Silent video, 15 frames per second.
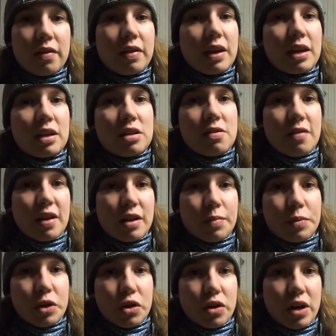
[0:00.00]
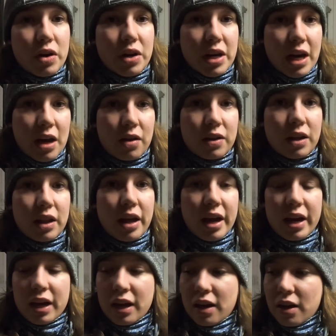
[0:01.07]
they can develop urinary
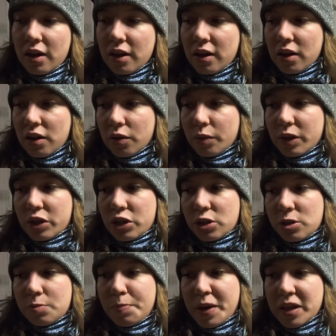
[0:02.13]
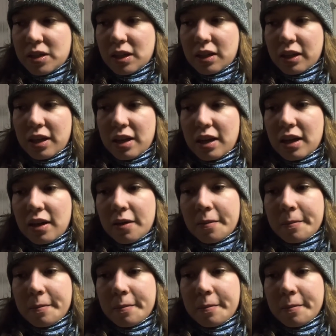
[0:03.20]
calculi, which is basically